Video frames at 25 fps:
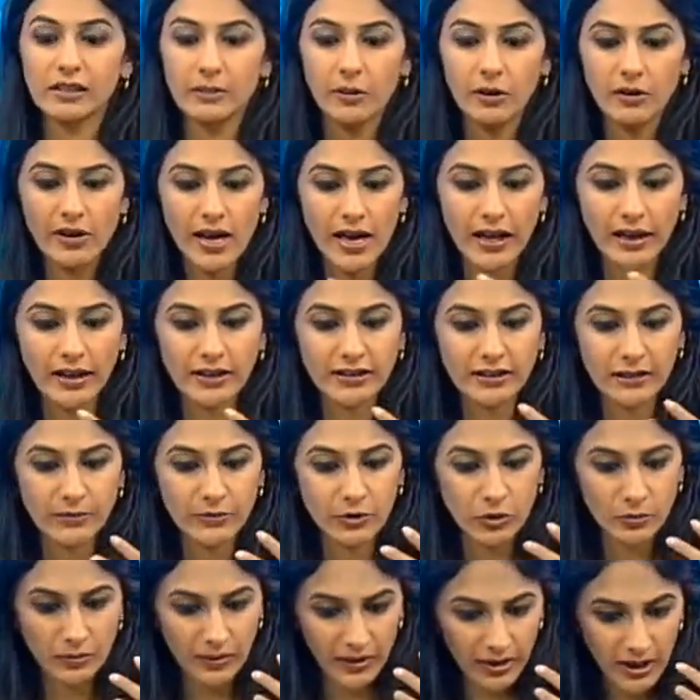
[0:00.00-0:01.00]
Somehow ragging
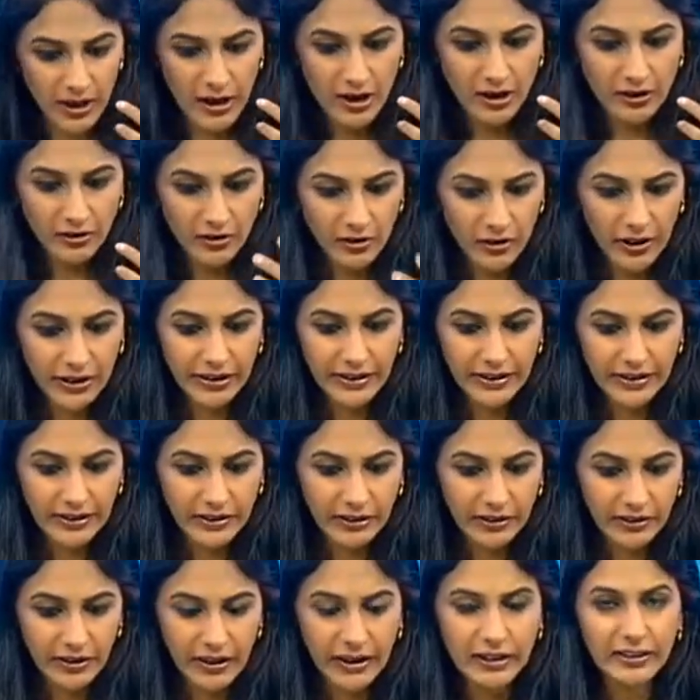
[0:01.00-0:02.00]
seems to be really
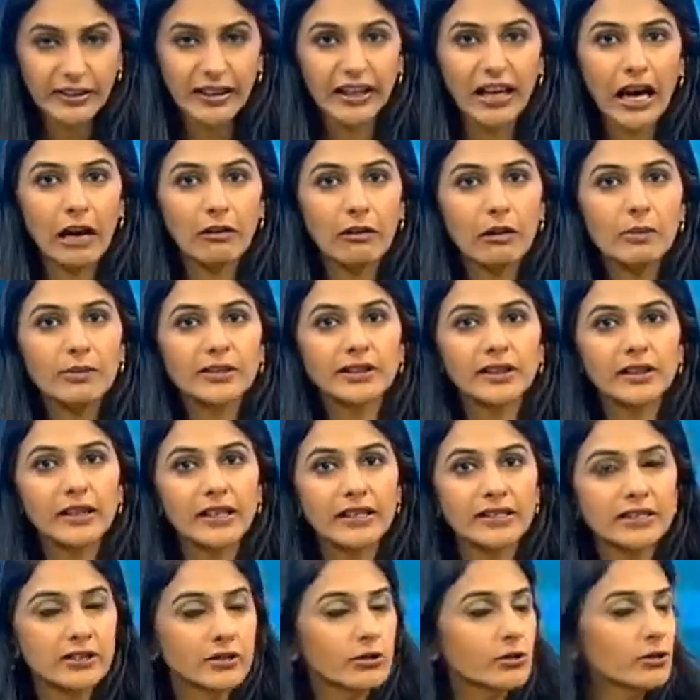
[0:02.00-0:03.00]
ingrained there. However, there
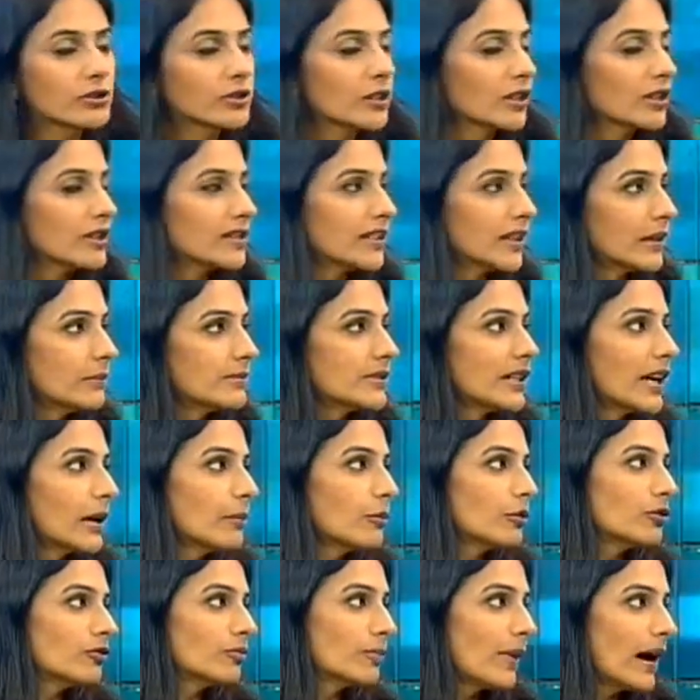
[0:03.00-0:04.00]
are institutions at the same
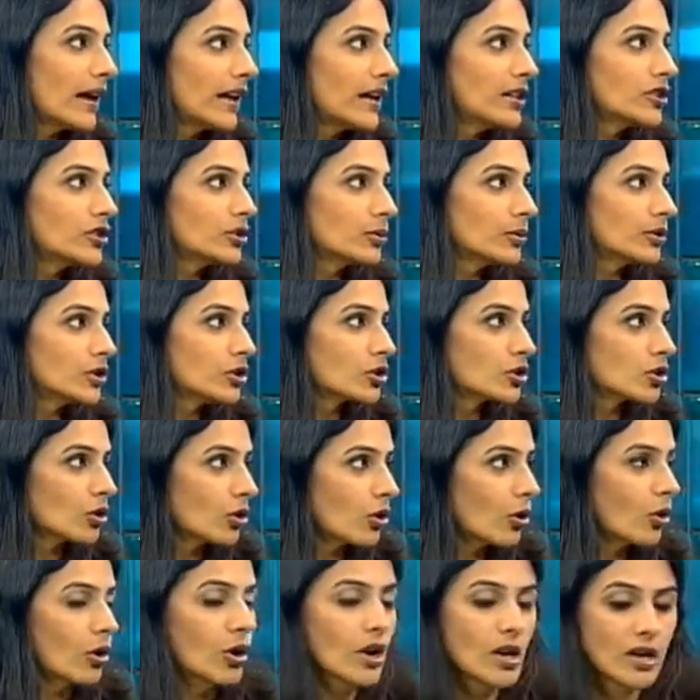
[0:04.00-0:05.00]
time who've managed to
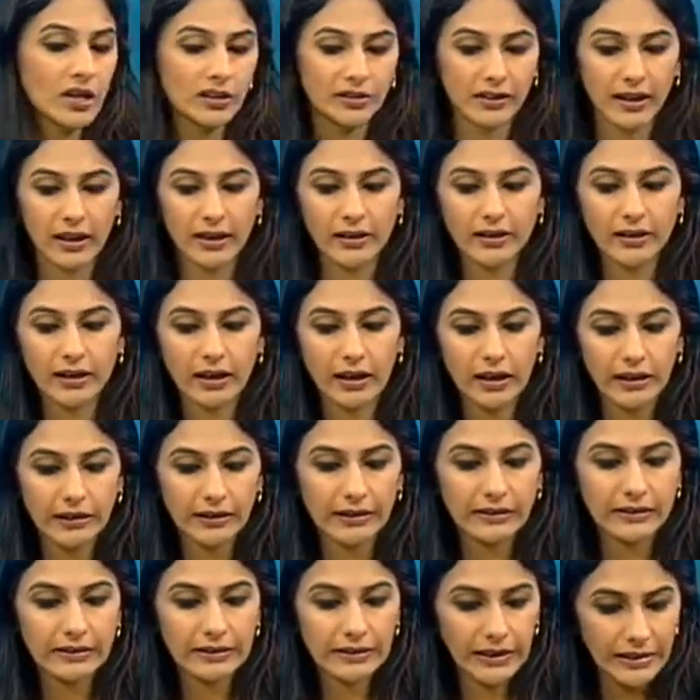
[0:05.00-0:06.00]
ensure that
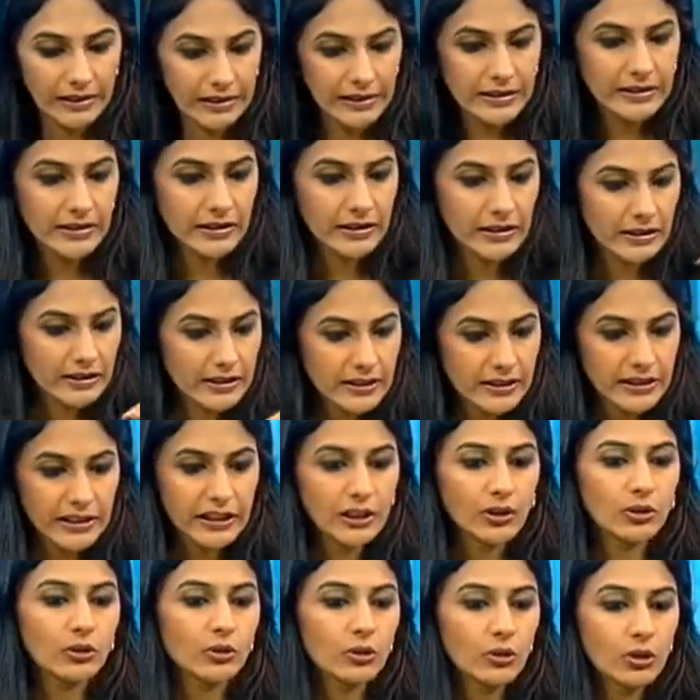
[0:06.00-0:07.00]
there is a
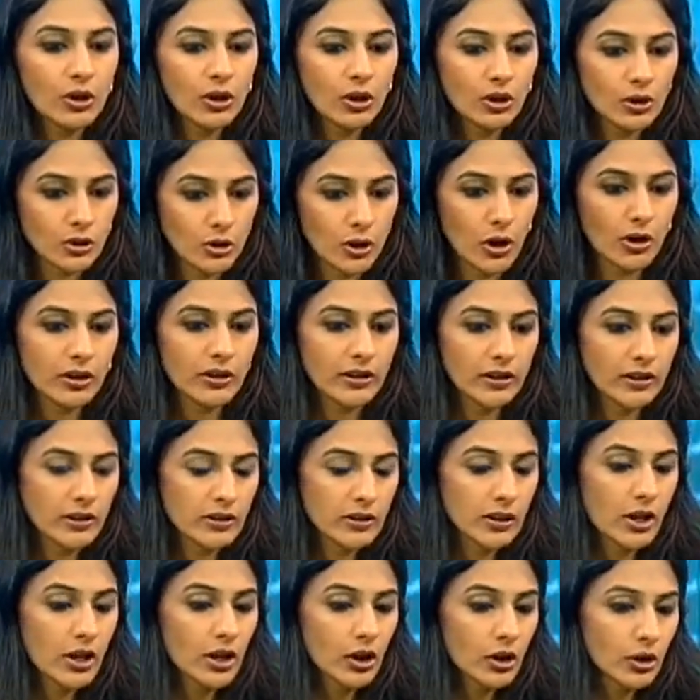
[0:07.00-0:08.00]
zero
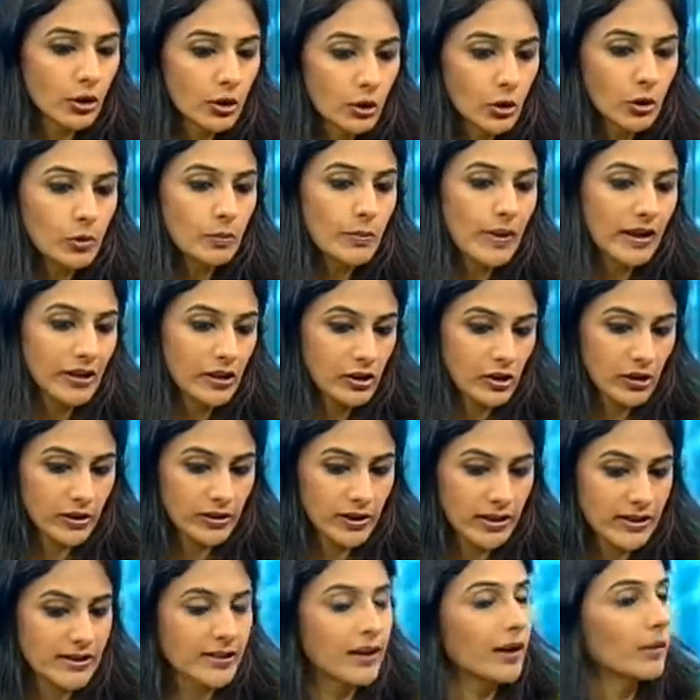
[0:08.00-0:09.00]
tolerance. You
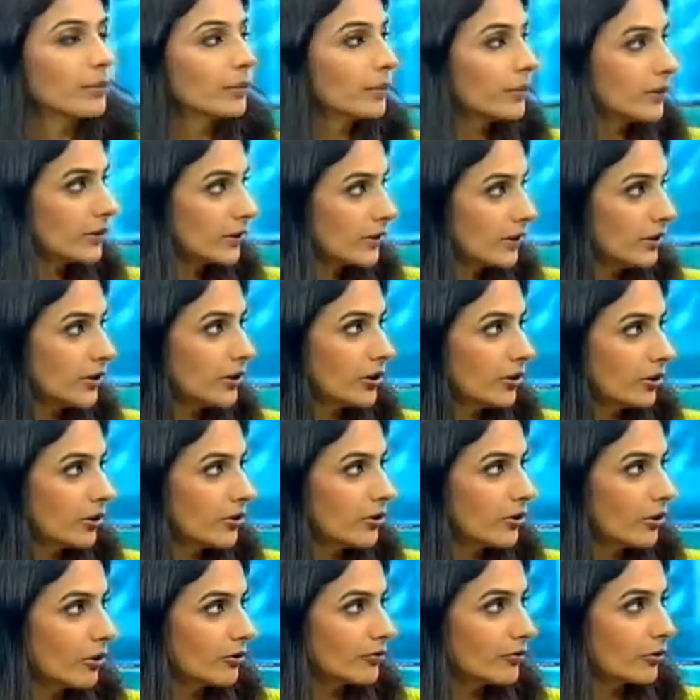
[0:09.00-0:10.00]
mentioned the example, you
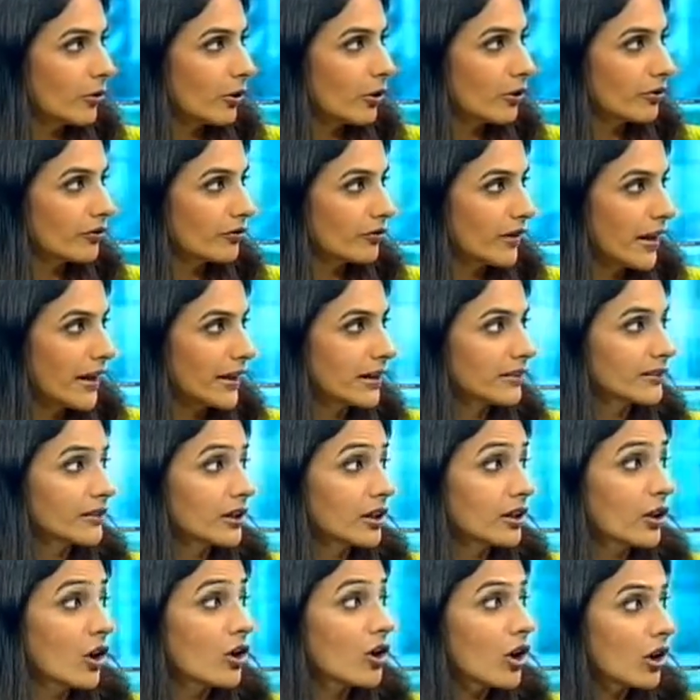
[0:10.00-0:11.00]
know, of like
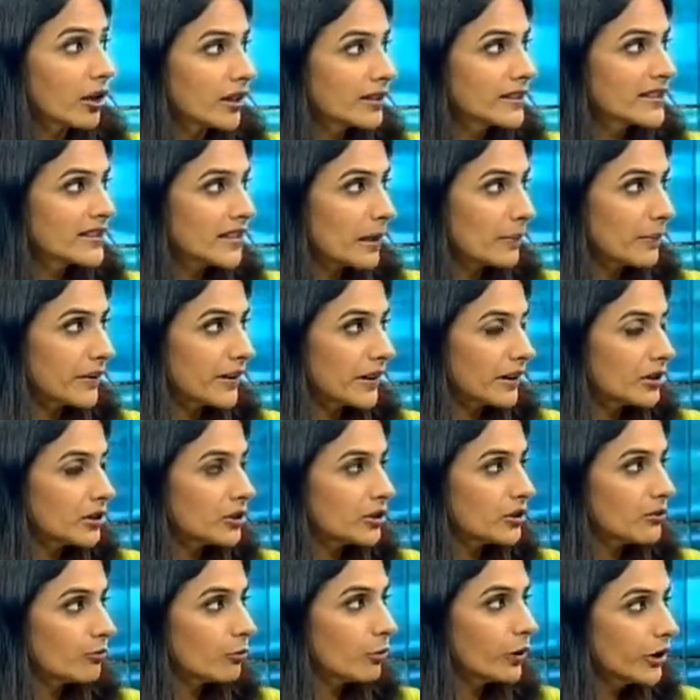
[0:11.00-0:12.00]
the college stepping
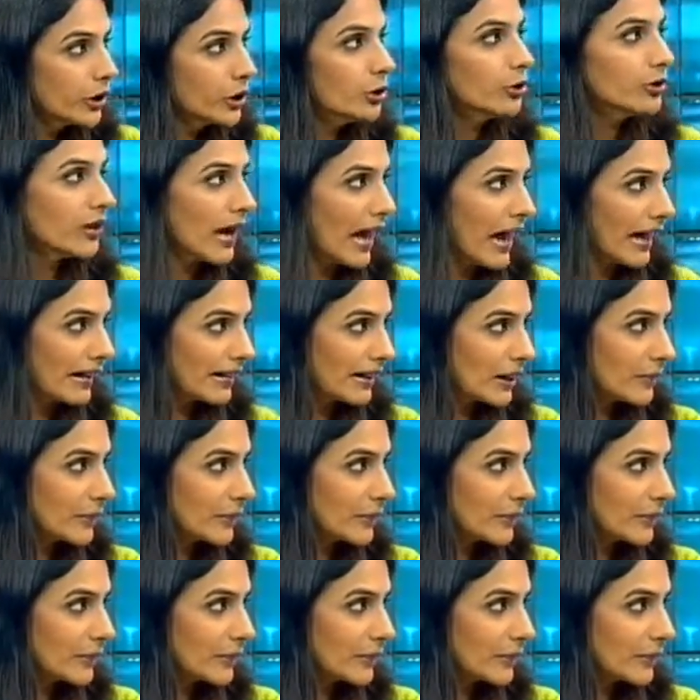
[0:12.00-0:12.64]
in. Were you ragged?